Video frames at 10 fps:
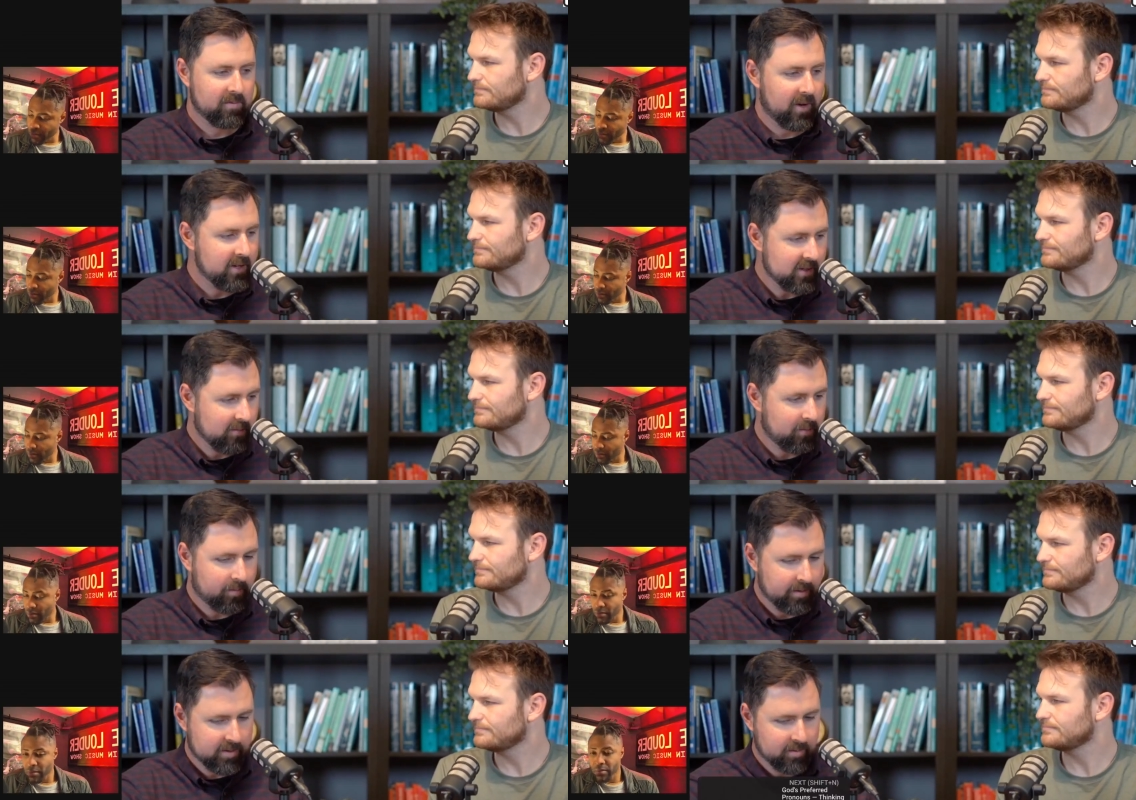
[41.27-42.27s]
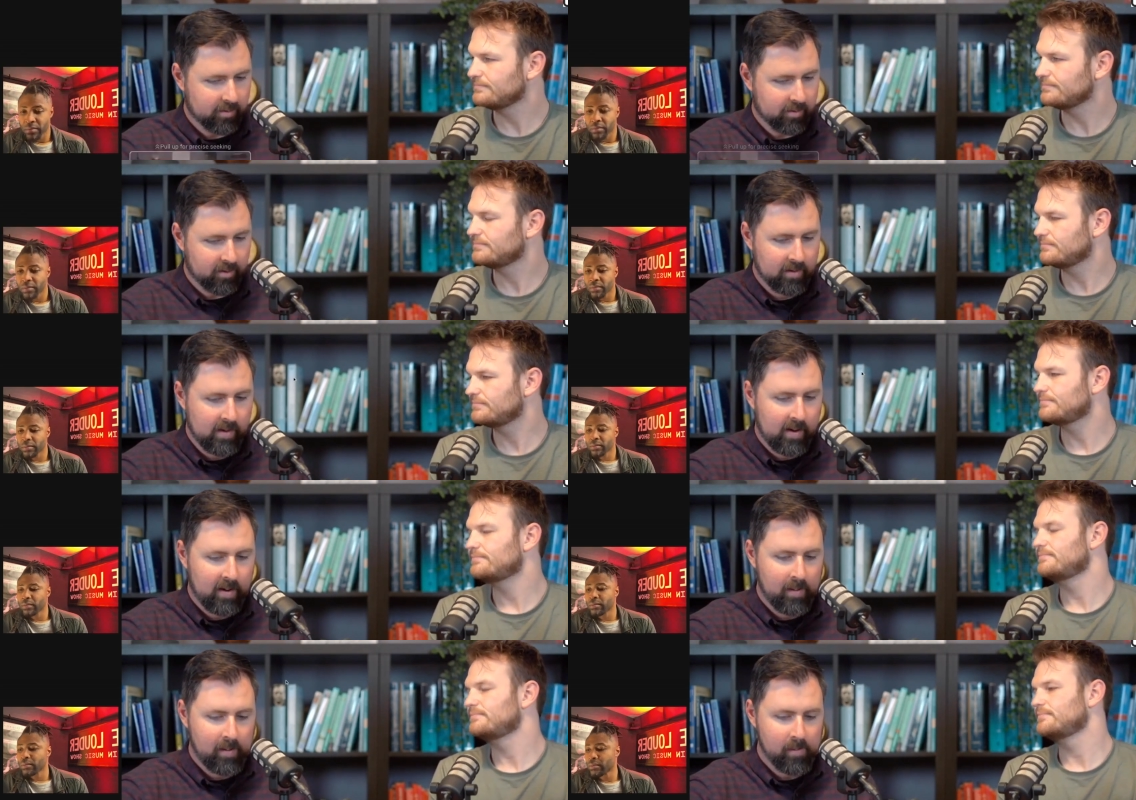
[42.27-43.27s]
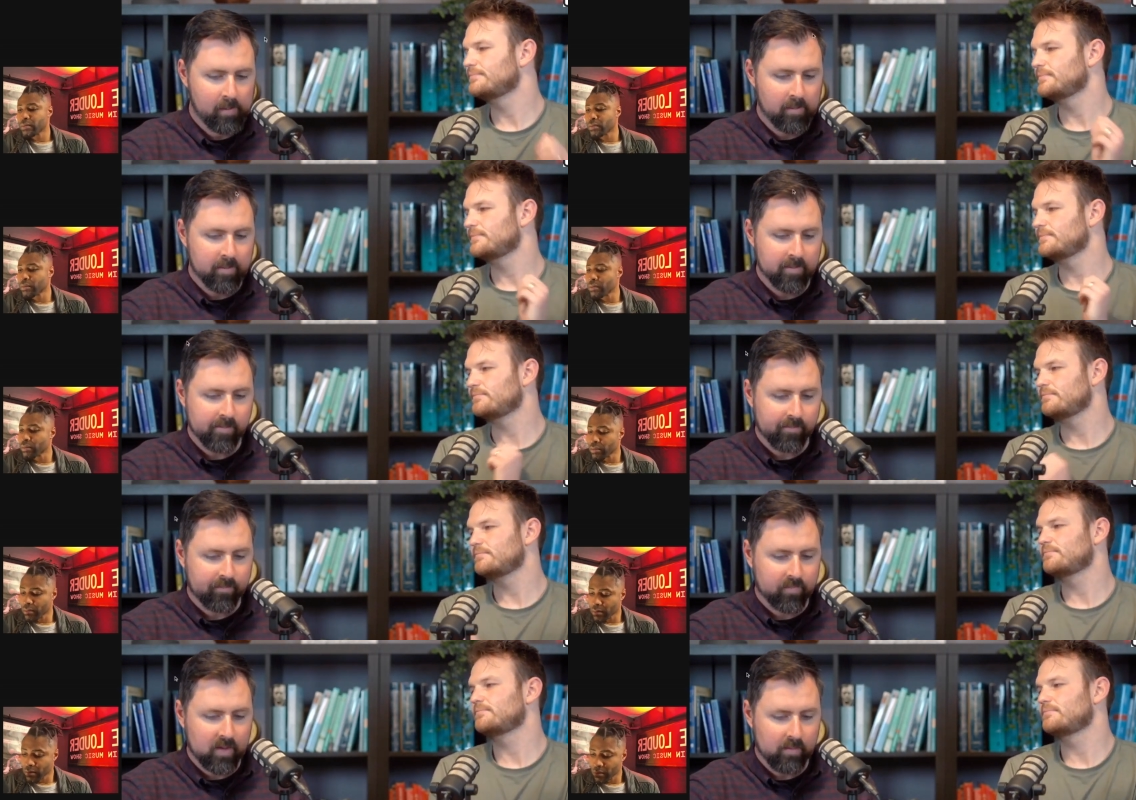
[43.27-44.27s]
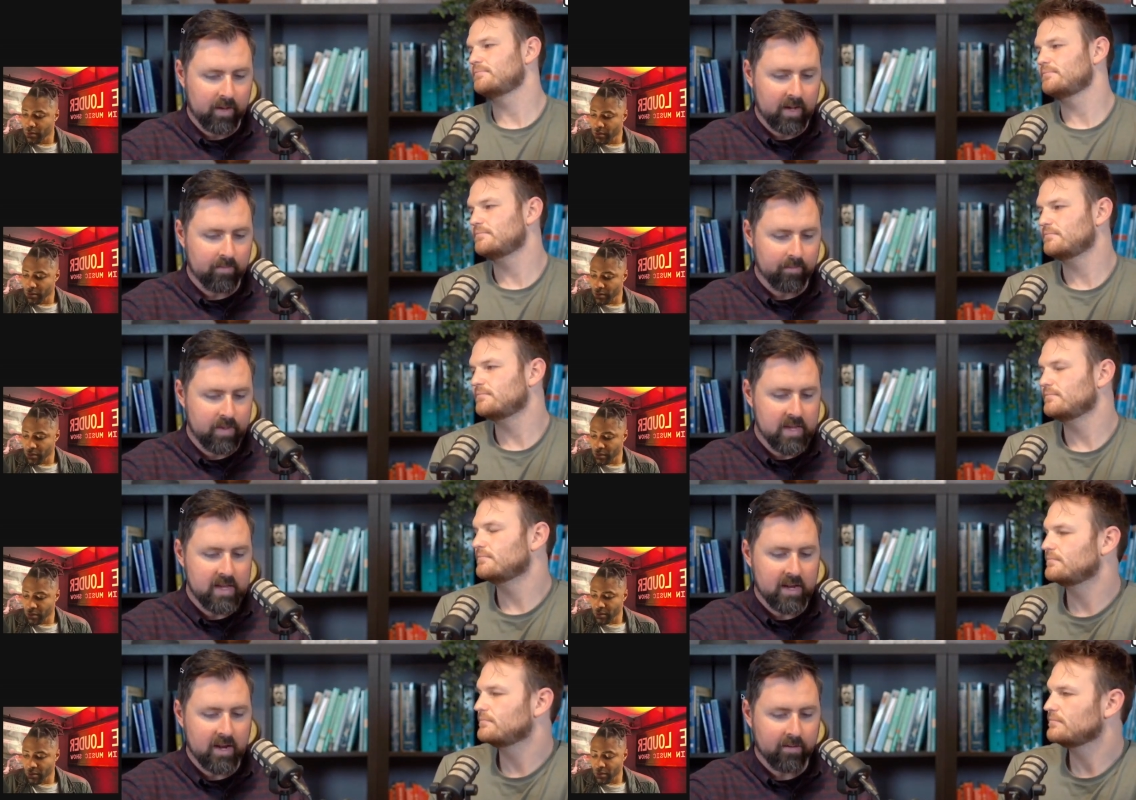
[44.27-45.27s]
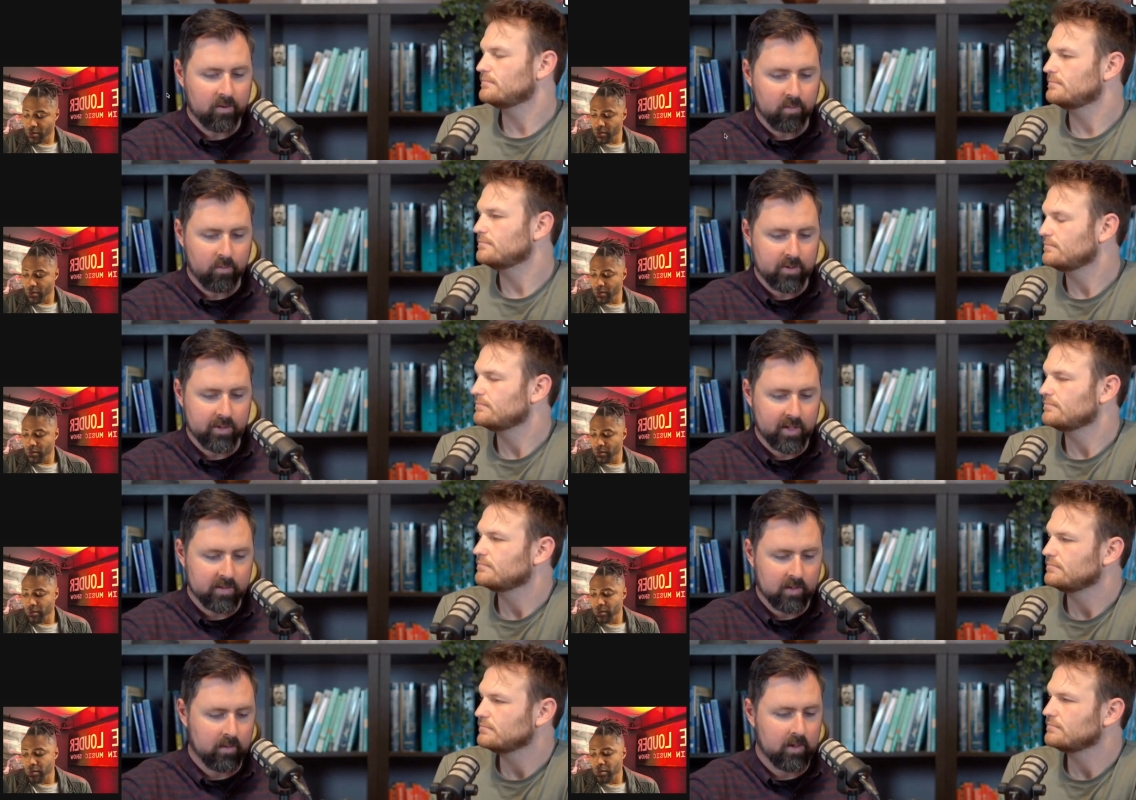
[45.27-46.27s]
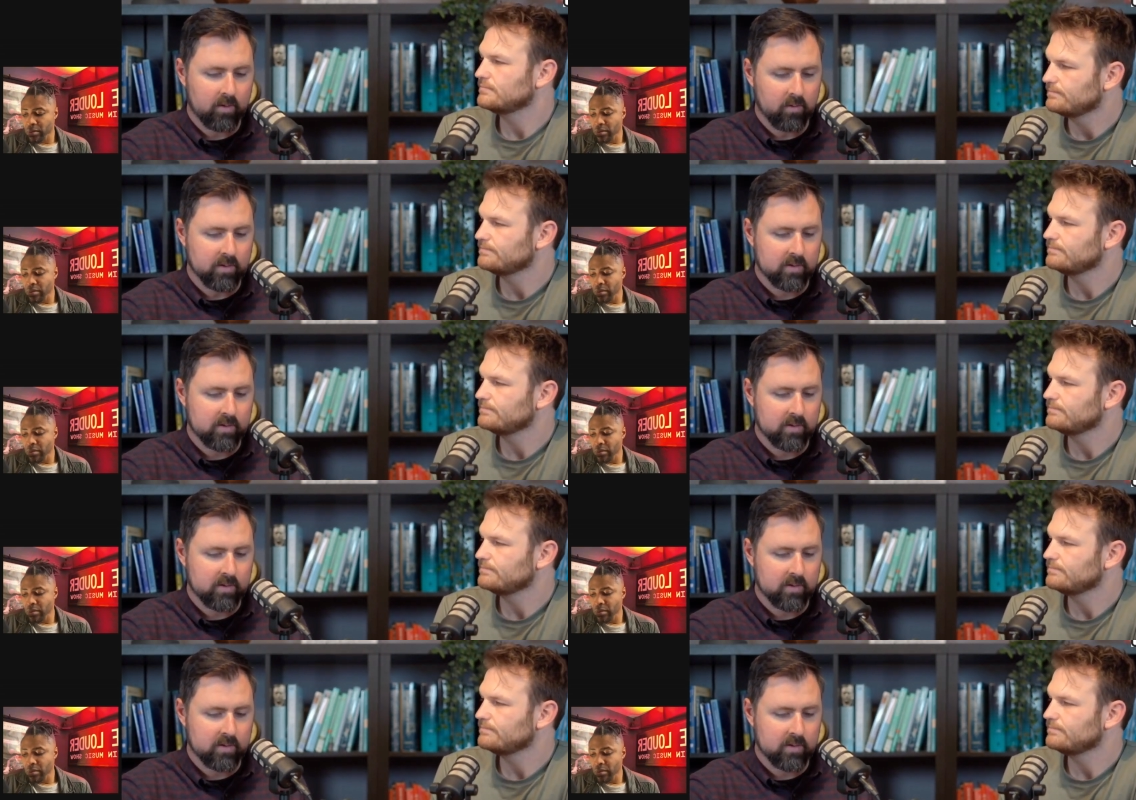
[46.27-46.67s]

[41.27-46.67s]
Speaker 1: Very simple principle. But be careful when you're dealing with someone who is